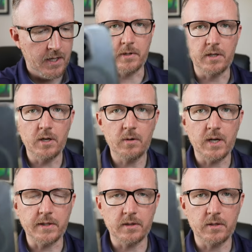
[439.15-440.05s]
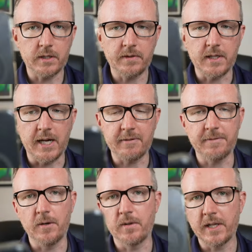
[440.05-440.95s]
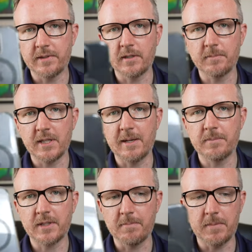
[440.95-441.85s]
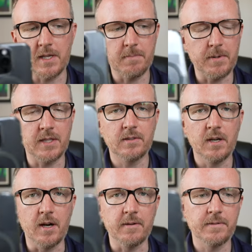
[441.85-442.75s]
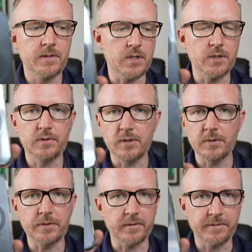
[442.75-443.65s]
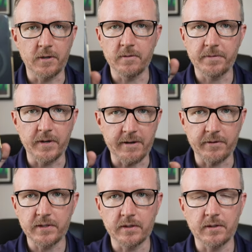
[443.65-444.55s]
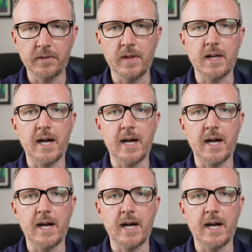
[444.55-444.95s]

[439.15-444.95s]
But a note on the look of the iPhone, it sometimes can be a bit tough to just use your phone for every single thing.